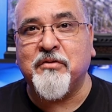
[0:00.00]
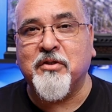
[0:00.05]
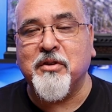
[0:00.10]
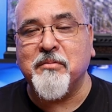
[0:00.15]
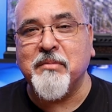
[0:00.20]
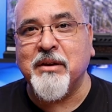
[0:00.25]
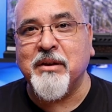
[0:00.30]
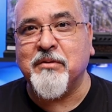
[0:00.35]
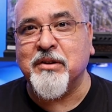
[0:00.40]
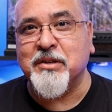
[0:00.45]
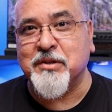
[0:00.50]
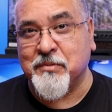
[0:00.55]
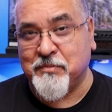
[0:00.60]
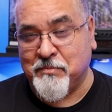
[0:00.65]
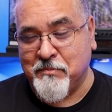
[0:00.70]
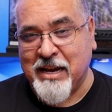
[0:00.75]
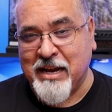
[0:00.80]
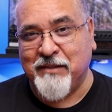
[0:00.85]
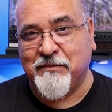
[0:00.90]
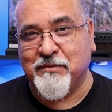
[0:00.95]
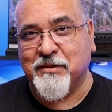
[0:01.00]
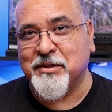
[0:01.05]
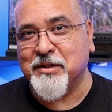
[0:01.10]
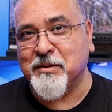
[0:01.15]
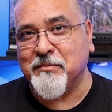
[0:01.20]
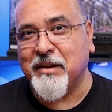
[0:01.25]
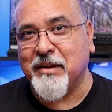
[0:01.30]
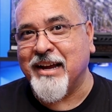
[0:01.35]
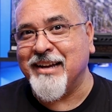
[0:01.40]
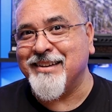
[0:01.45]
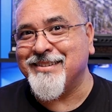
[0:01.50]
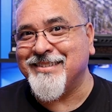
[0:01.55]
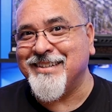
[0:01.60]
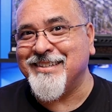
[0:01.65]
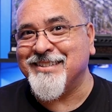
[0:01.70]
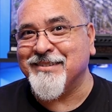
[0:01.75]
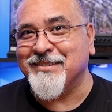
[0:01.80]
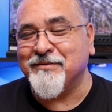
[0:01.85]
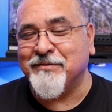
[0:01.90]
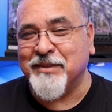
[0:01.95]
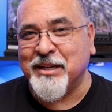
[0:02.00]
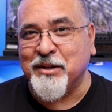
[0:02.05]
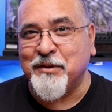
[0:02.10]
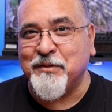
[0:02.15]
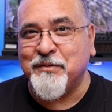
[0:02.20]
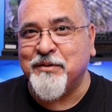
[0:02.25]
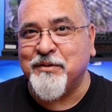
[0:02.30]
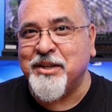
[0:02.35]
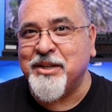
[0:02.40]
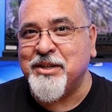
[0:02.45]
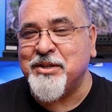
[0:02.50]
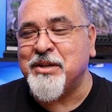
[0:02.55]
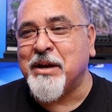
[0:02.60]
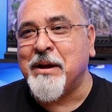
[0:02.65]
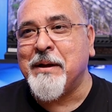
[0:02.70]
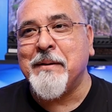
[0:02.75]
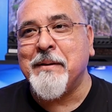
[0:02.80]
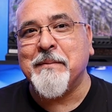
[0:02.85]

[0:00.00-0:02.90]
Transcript: for me, which made for some nice, decent video footage.